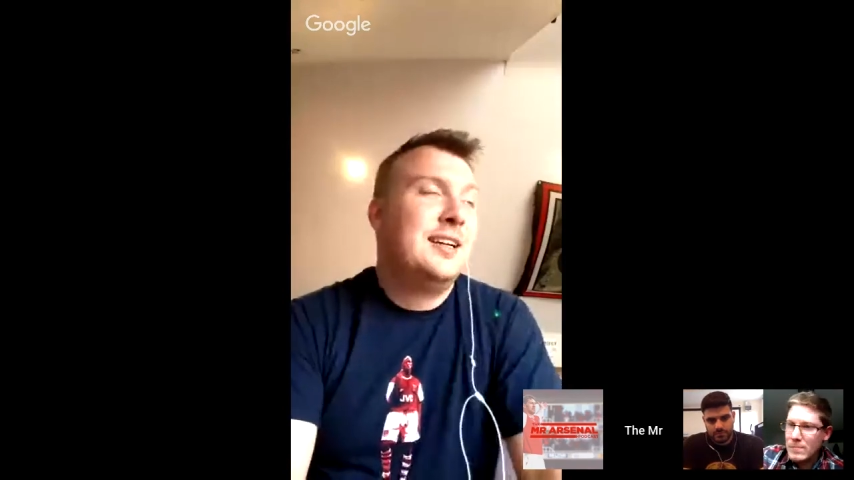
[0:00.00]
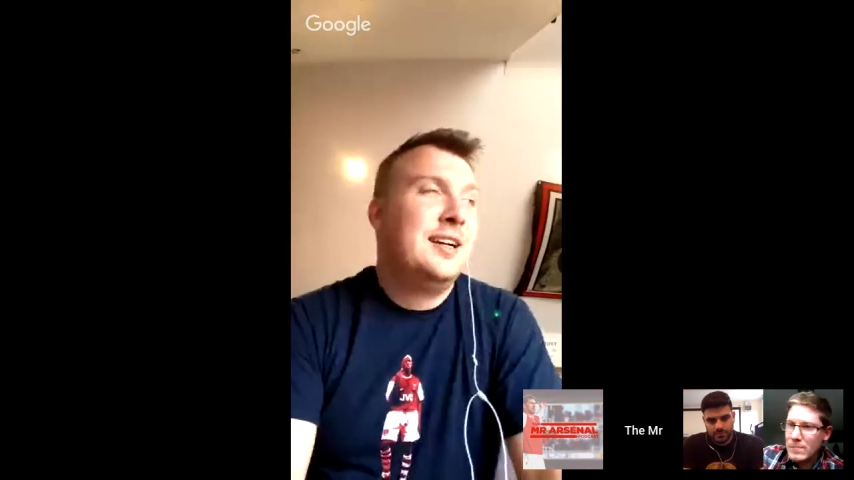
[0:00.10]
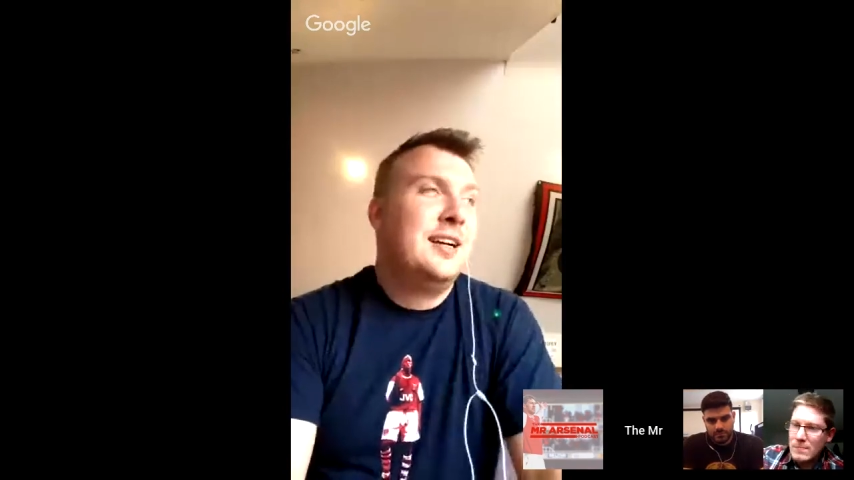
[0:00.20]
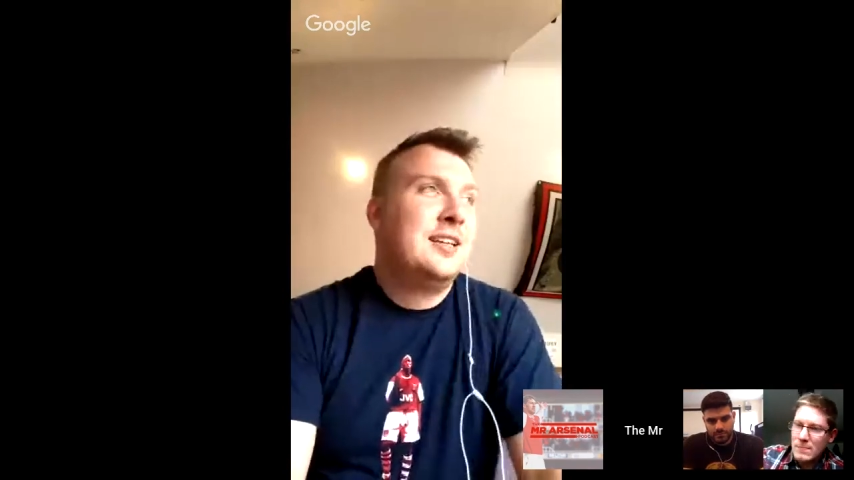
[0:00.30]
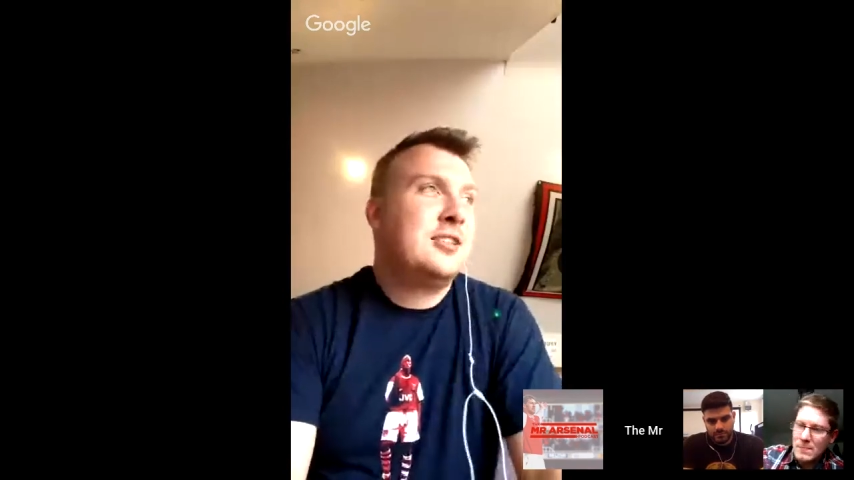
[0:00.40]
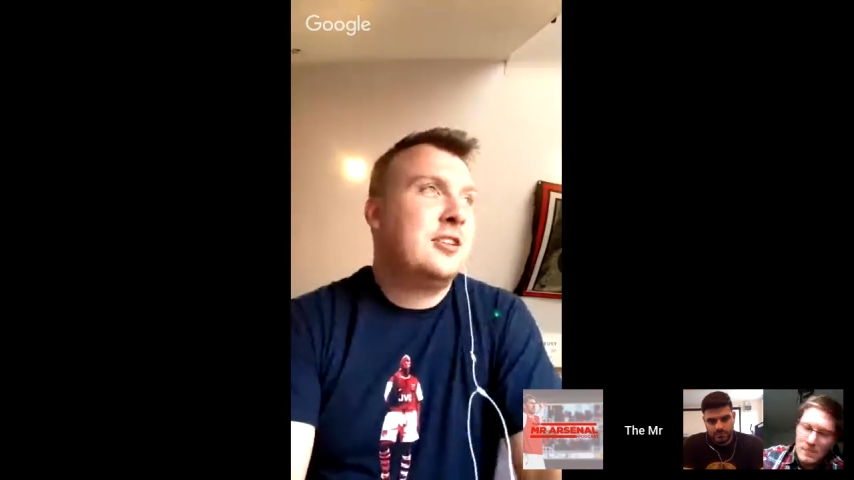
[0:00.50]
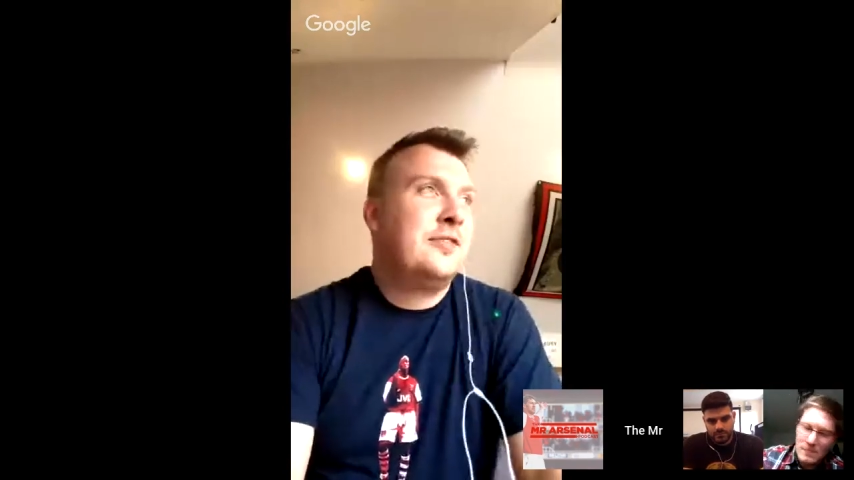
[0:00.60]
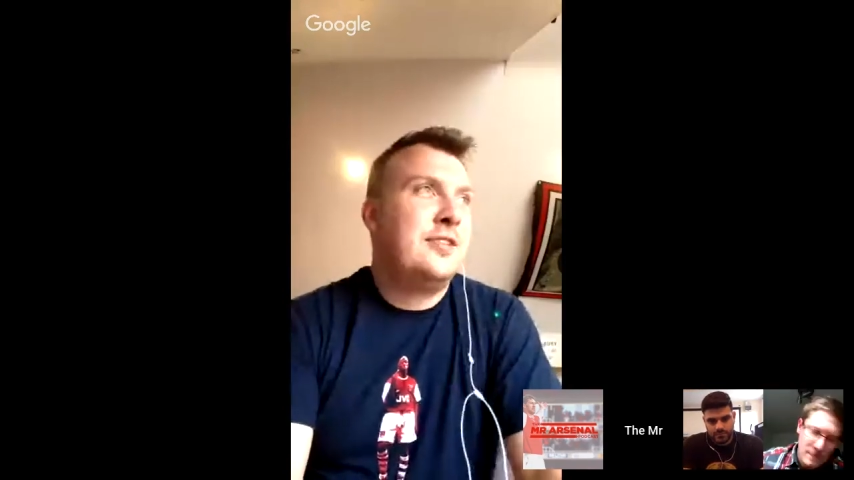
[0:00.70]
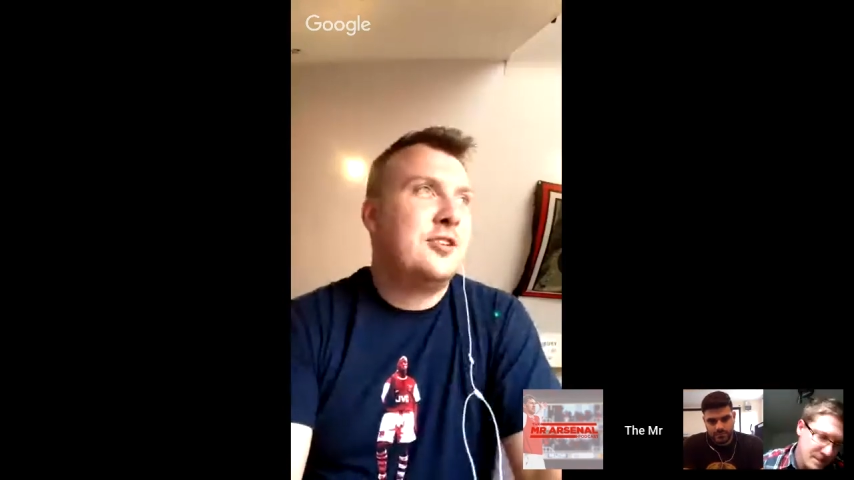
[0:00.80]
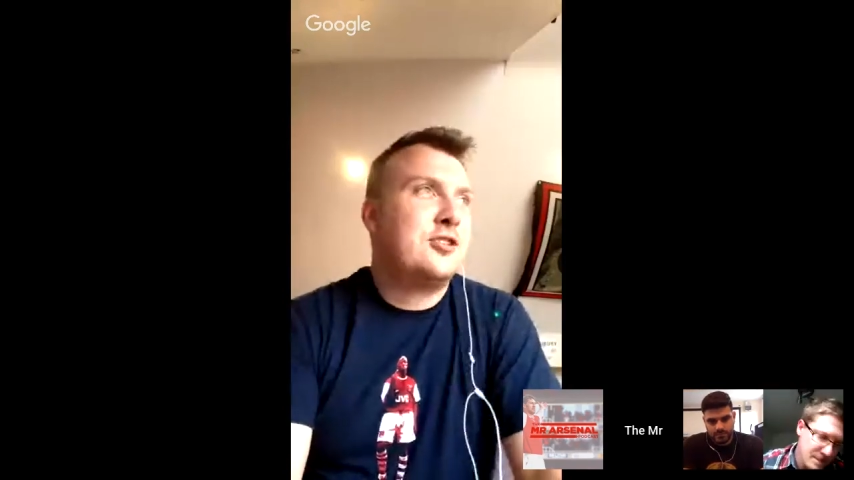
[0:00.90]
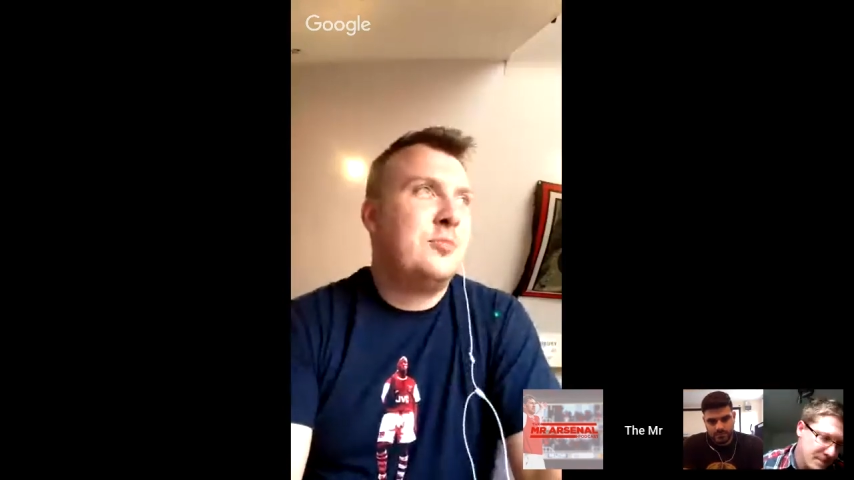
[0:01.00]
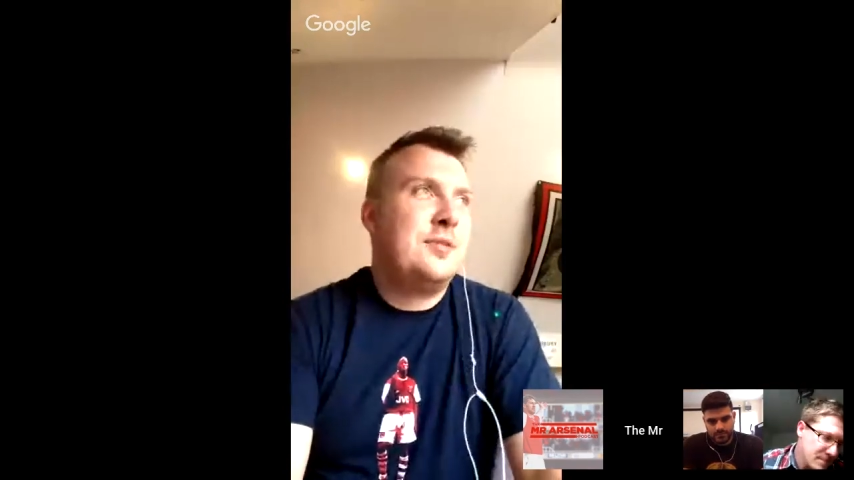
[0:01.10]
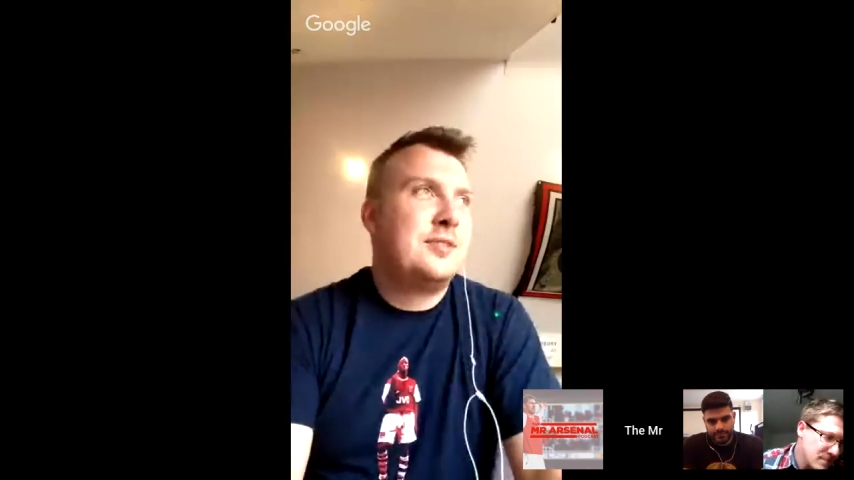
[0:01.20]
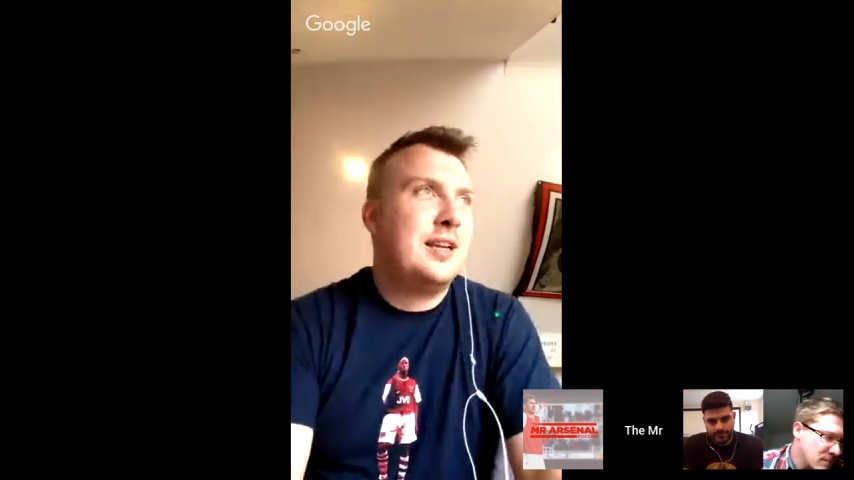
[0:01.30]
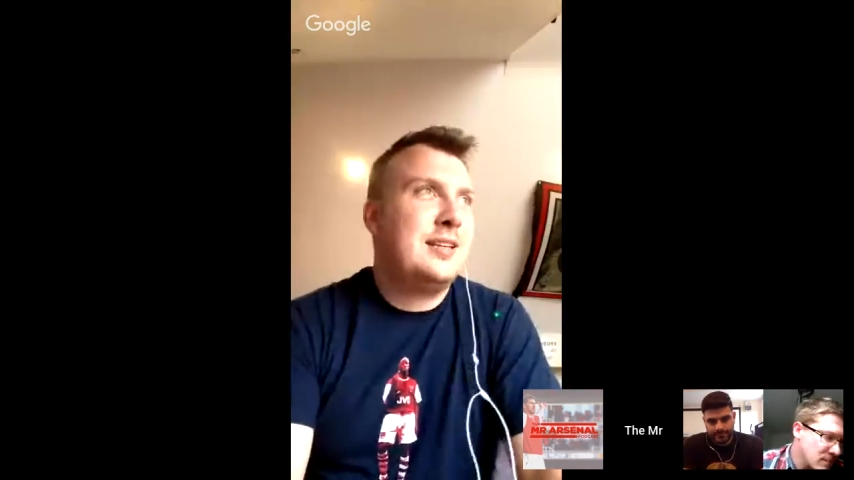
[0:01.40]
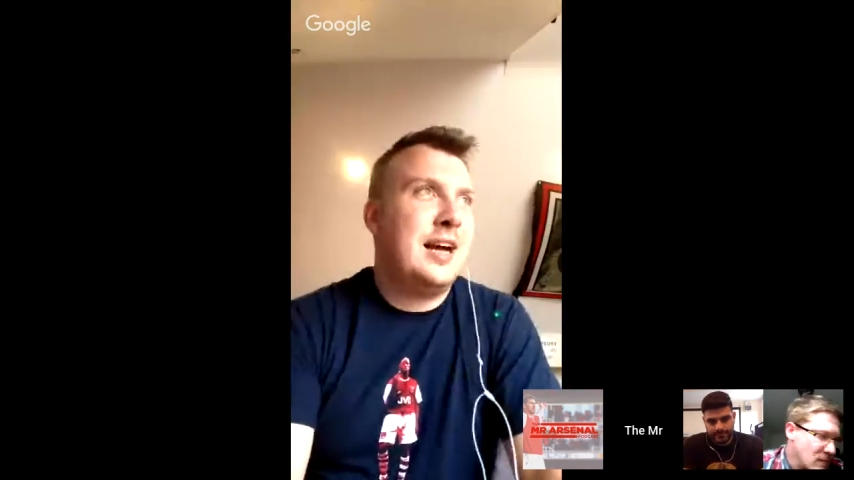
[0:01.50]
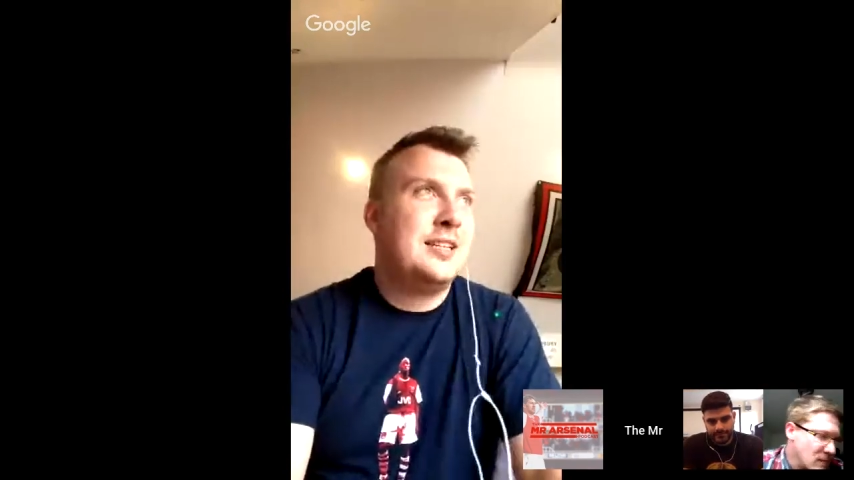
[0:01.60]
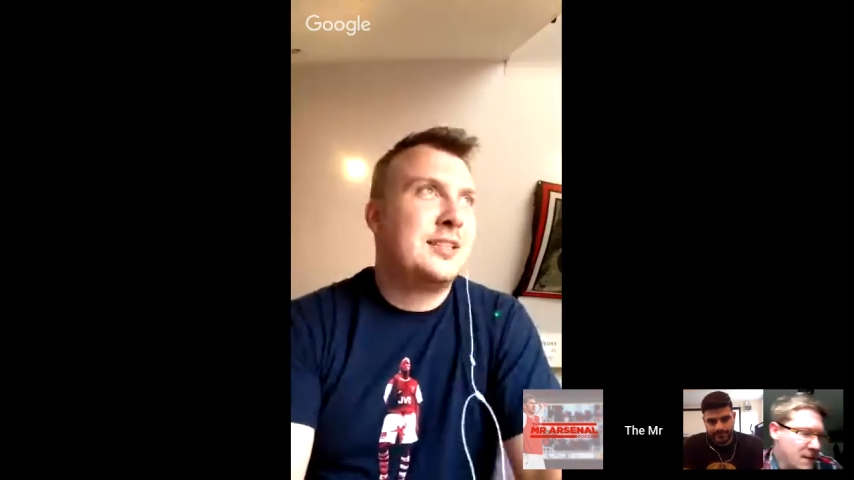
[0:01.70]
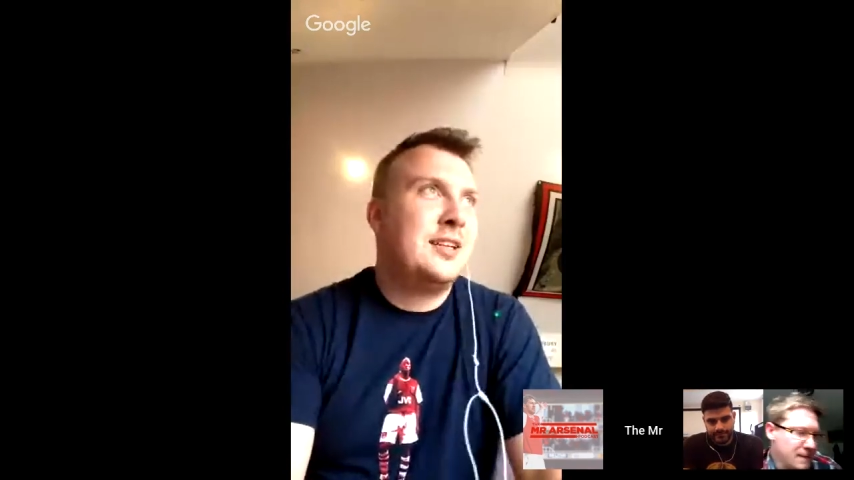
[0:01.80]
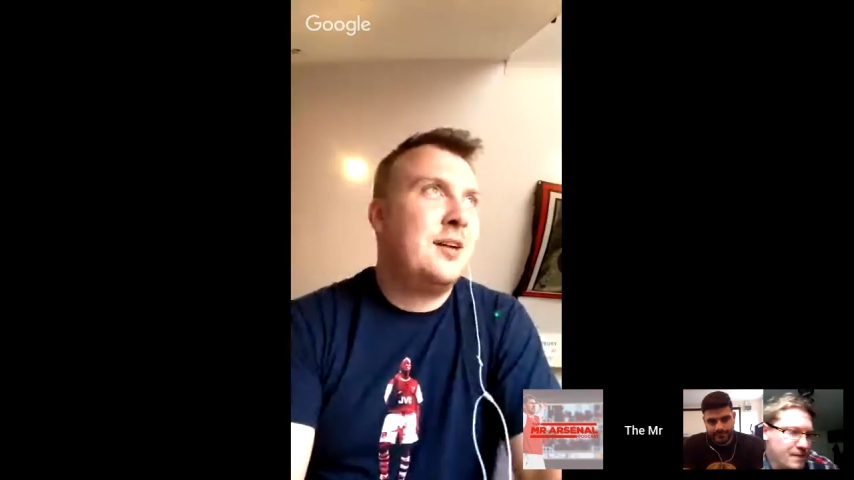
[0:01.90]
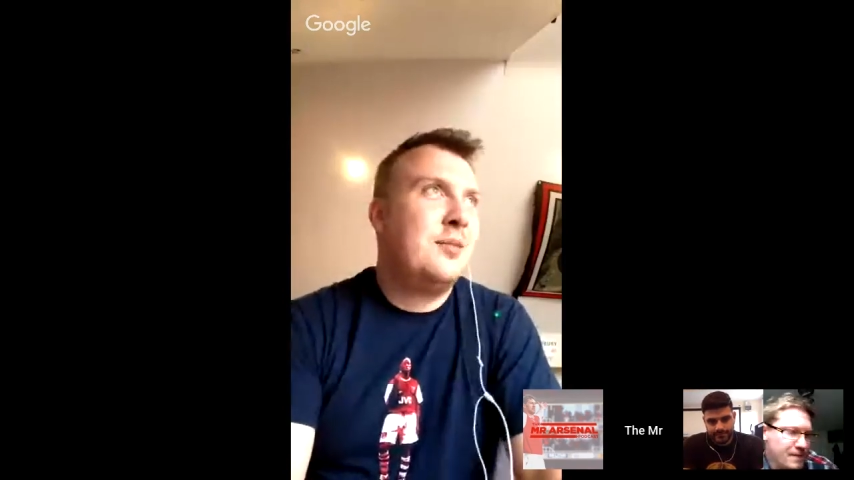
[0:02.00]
it's not the first time we've said that as a club.